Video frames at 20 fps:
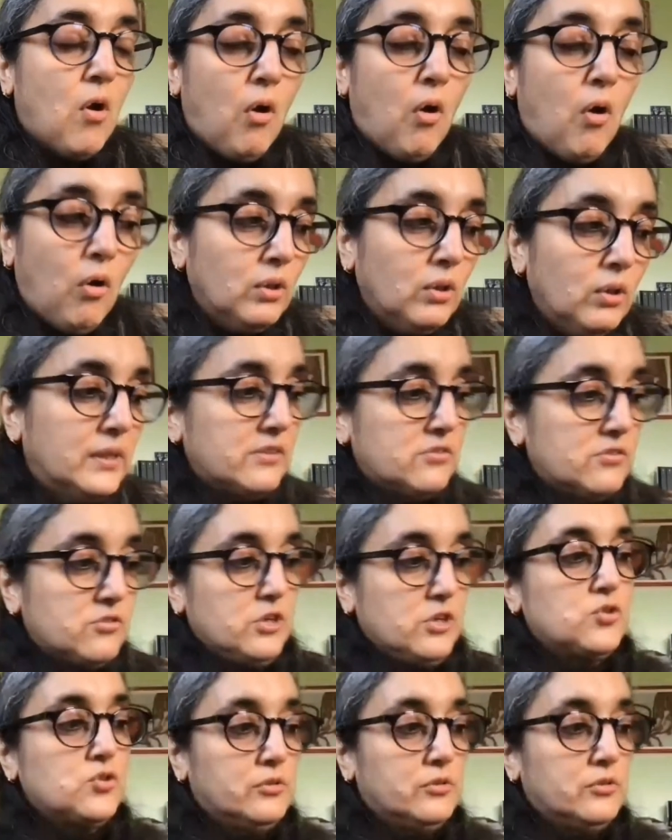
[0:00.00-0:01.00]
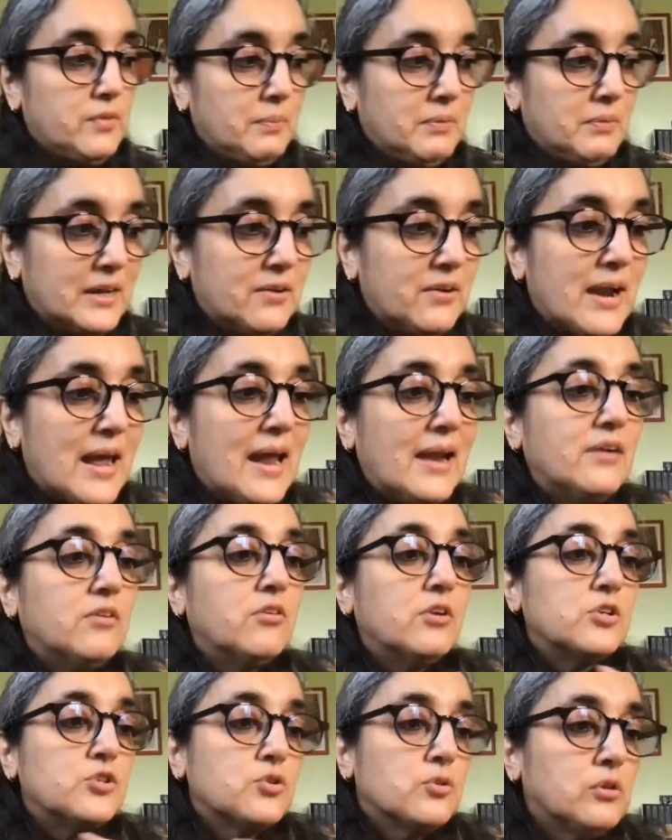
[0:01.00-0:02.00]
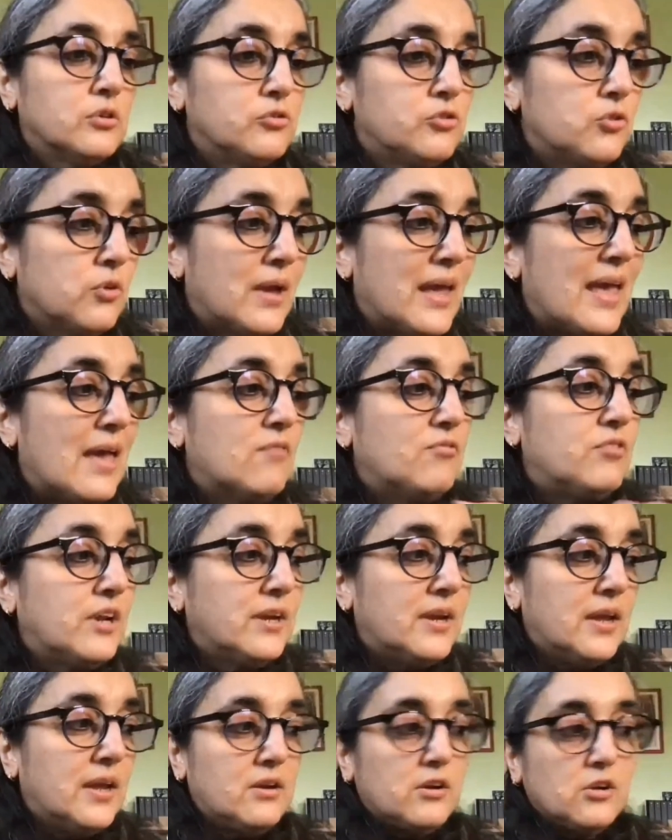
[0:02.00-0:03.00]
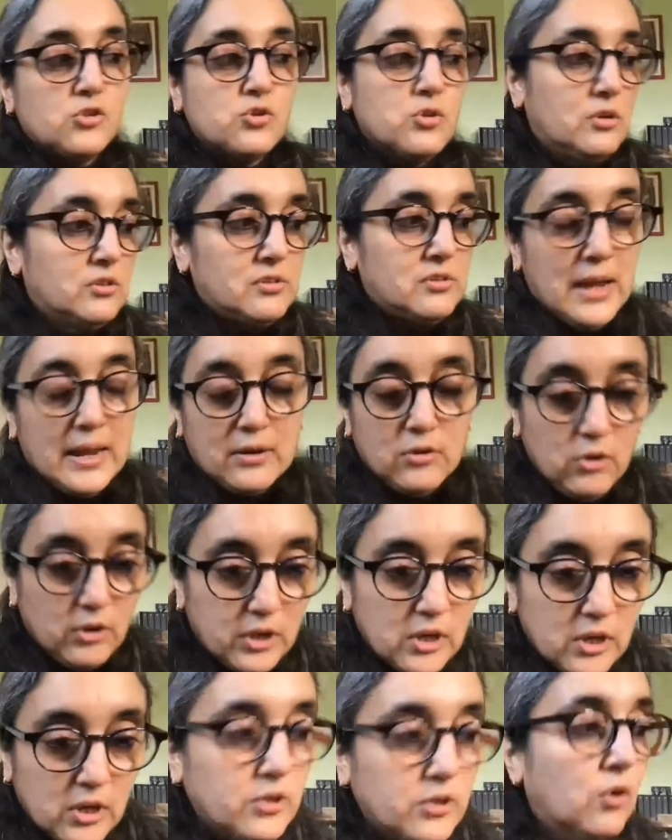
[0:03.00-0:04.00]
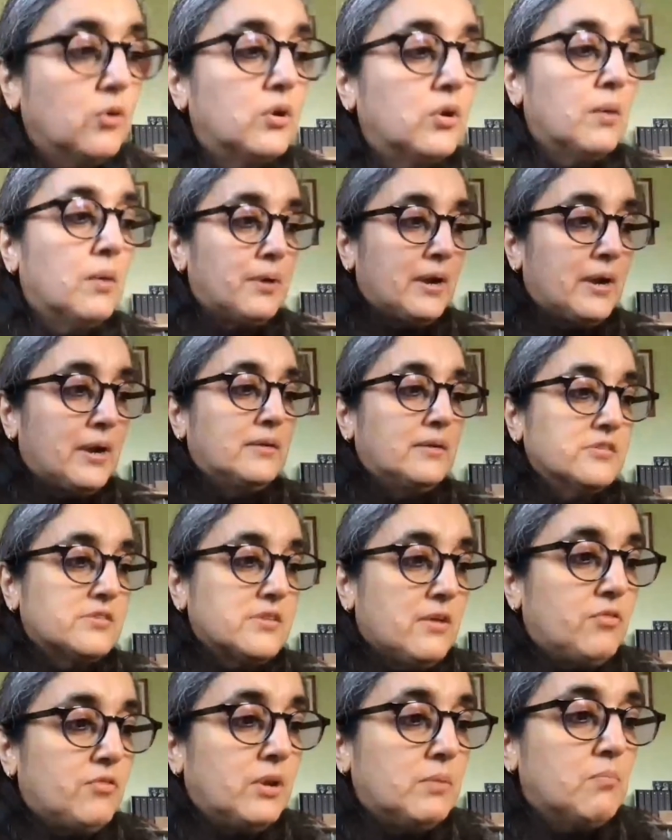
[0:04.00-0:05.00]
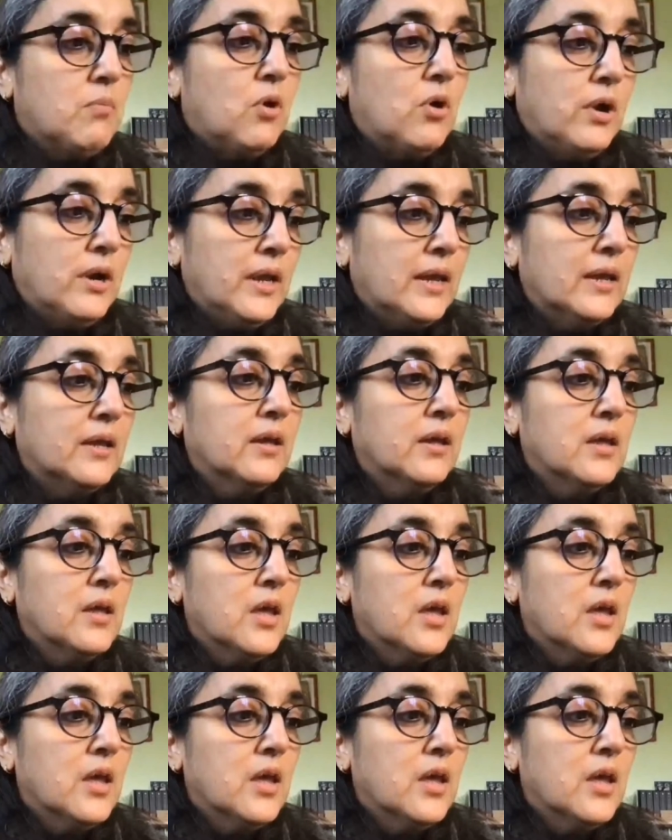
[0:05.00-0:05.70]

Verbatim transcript: all these rituals, from the grand rituals to everyday rituals like doing your yoga practice every morning.